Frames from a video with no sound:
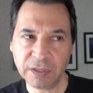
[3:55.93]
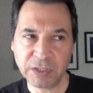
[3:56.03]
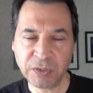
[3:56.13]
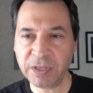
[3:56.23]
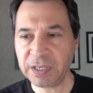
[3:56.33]

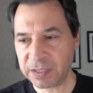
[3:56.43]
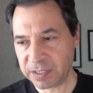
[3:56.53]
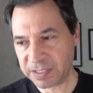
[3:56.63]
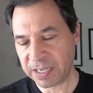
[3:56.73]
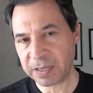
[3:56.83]
Doing it
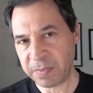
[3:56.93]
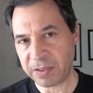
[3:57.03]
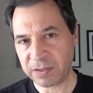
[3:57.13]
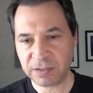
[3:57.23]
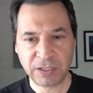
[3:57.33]
the second
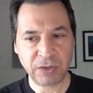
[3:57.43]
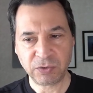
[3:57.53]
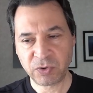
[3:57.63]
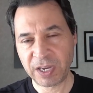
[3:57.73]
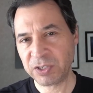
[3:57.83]
method, you know,
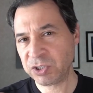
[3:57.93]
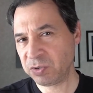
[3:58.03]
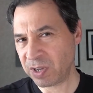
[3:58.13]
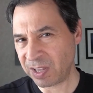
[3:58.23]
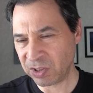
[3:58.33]
trying to
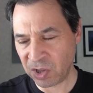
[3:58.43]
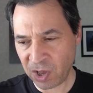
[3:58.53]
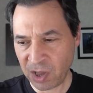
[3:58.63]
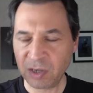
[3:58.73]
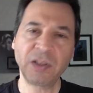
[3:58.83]
shoot a
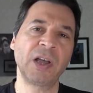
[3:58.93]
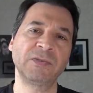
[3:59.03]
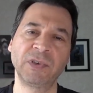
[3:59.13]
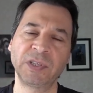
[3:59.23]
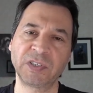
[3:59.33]
long
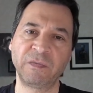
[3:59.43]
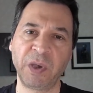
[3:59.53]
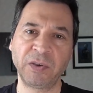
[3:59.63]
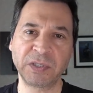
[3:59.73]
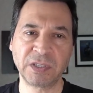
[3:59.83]
laundry list of
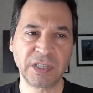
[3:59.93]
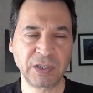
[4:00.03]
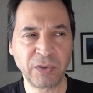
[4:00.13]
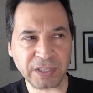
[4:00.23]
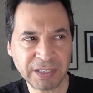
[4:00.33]
poses and
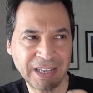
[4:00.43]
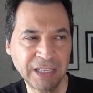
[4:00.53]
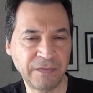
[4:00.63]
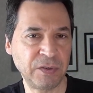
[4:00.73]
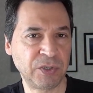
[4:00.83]
only
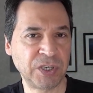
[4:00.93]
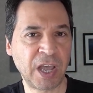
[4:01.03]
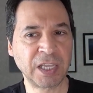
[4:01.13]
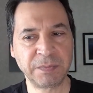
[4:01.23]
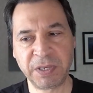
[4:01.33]
getting a few
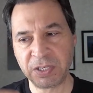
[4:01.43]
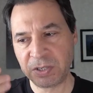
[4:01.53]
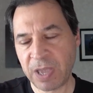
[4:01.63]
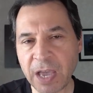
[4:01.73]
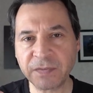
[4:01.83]
shots because
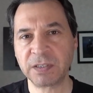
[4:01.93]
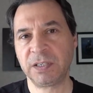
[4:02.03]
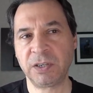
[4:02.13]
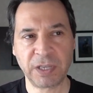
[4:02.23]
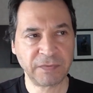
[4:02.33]
you have to,
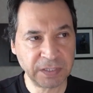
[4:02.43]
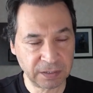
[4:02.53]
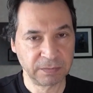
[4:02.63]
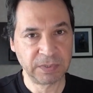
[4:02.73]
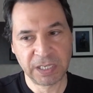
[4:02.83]
you know, you have
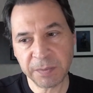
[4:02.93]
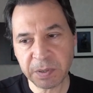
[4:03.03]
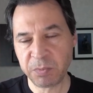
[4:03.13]
to keep it